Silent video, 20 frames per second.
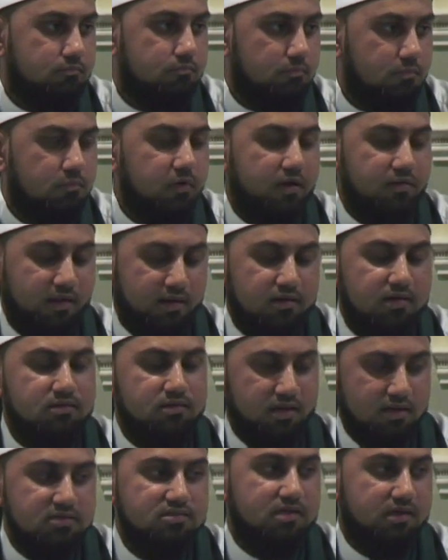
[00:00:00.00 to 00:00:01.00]
Yeah, that,
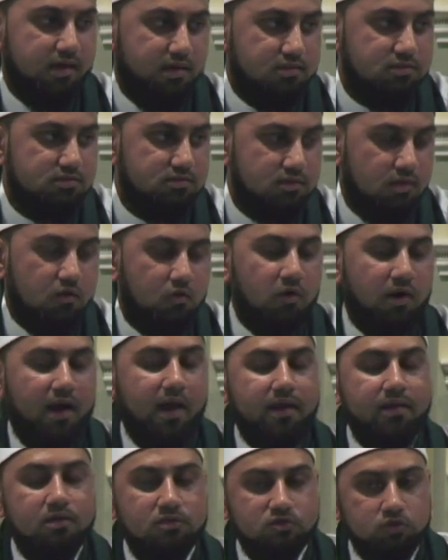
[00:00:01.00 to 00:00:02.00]
that is the case. The
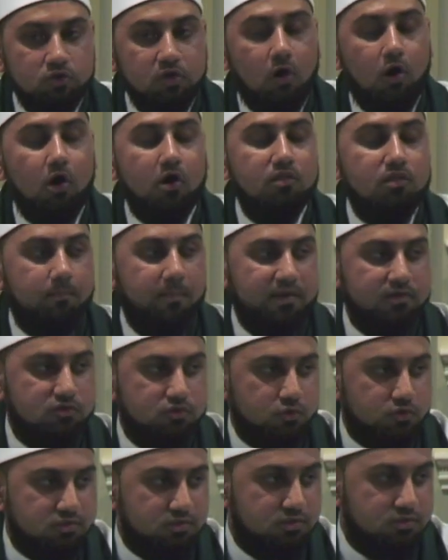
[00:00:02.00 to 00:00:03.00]
Quran and Sunnah are the main
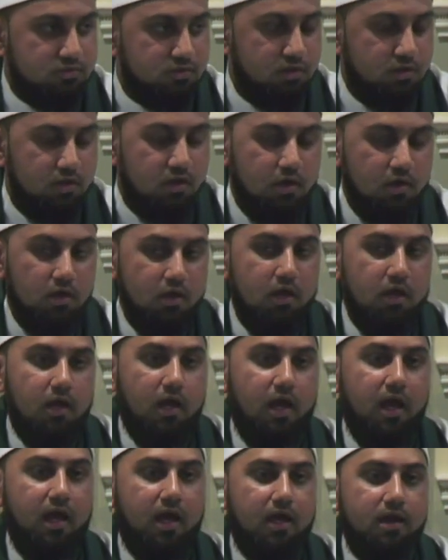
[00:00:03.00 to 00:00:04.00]
sources.
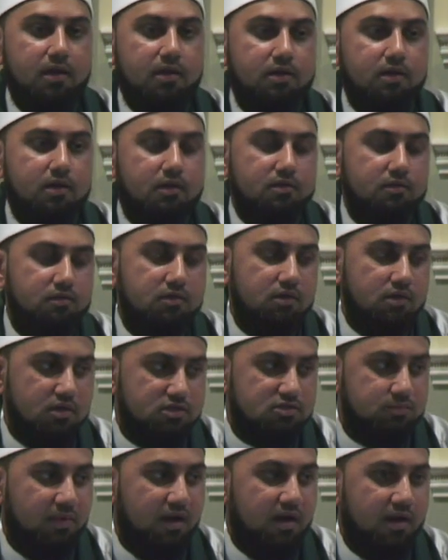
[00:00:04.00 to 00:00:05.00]
And the
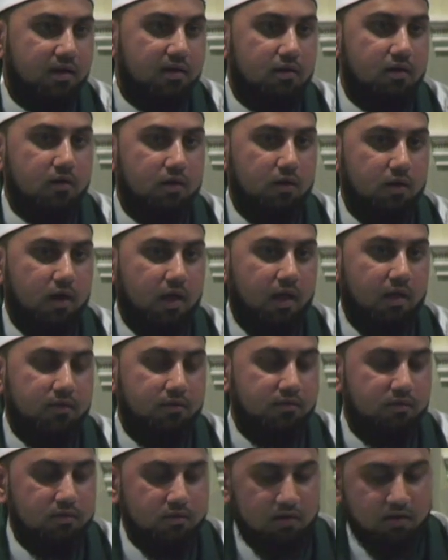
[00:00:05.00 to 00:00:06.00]
Ijma'
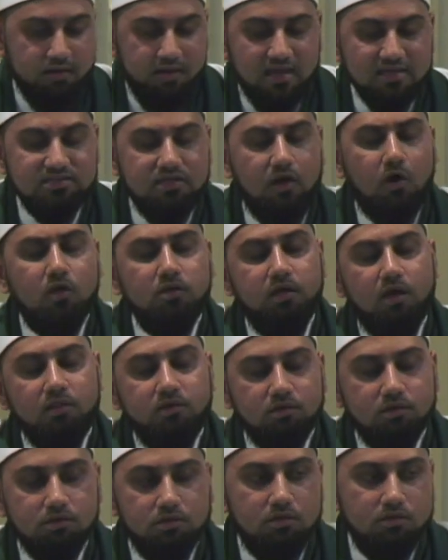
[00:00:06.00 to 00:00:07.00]
and the Qiyas and all the
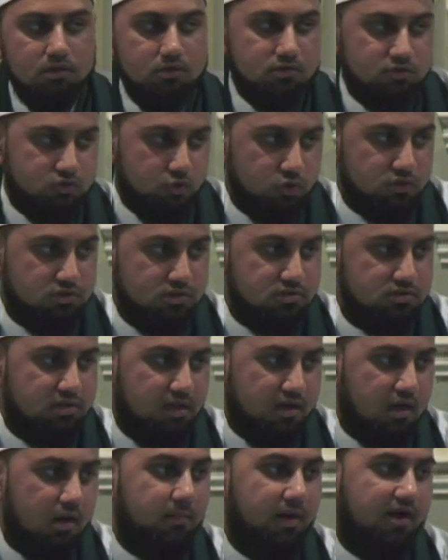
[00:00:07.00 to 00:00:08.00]
other sources, they
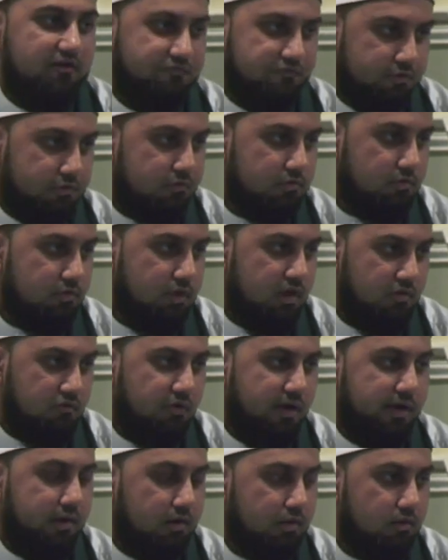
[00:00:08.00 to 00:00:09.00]
come after in
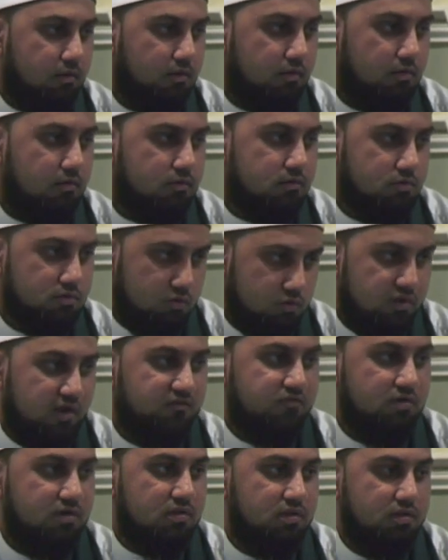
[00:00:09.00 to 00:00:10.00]
rank. So
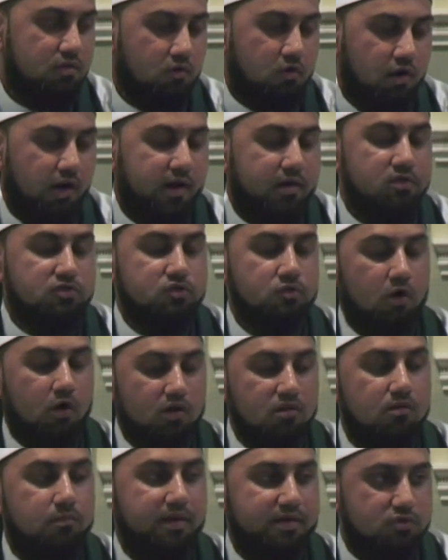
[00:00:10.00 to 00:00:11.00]
definitely the Quran and Sunnah are
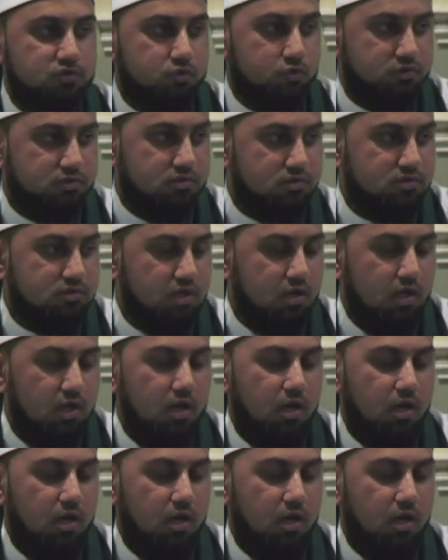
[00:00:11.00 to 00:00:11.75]
the main sources.